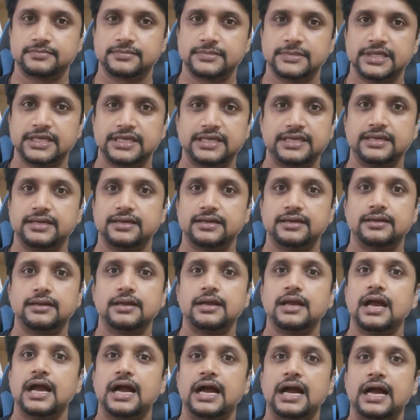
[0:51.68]
Here,
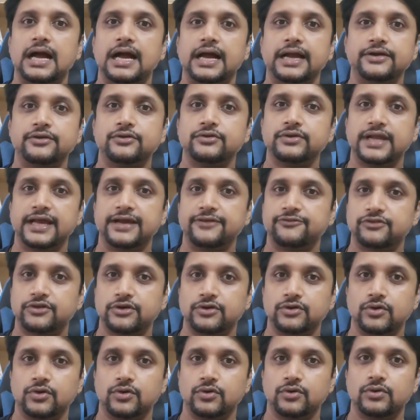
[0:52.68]
I don't have to
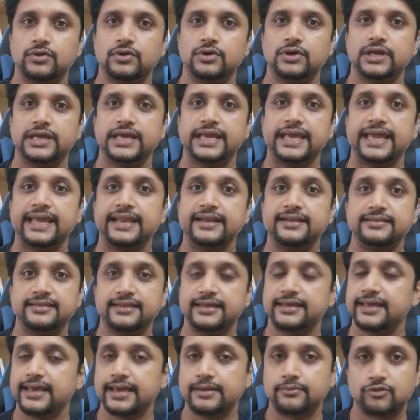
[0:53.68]
know
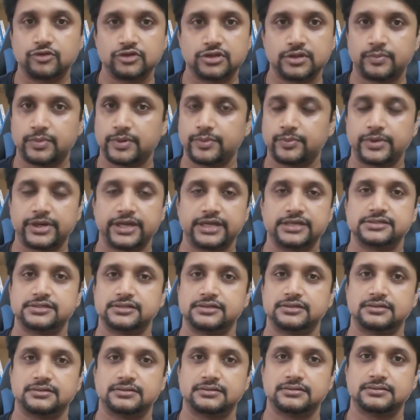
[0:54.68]
anything about the
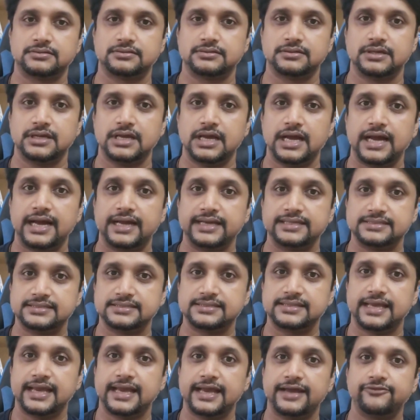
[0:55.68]
preparation. I just
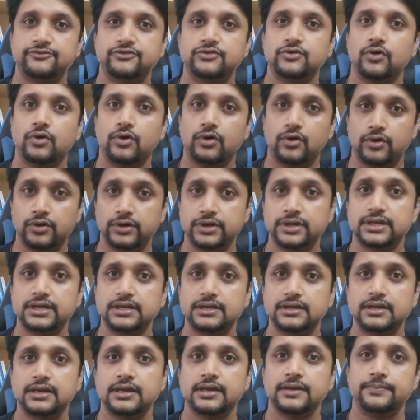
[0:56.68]
have to order,
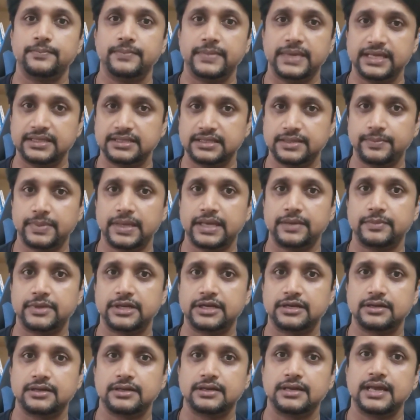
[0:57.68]
make the
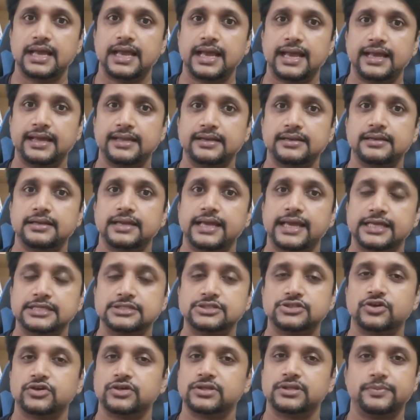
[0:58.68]
payment and
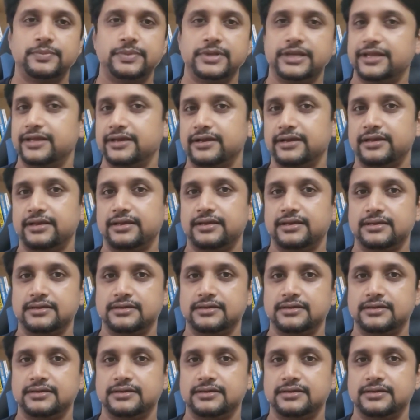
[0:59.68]
enjoy the biryani.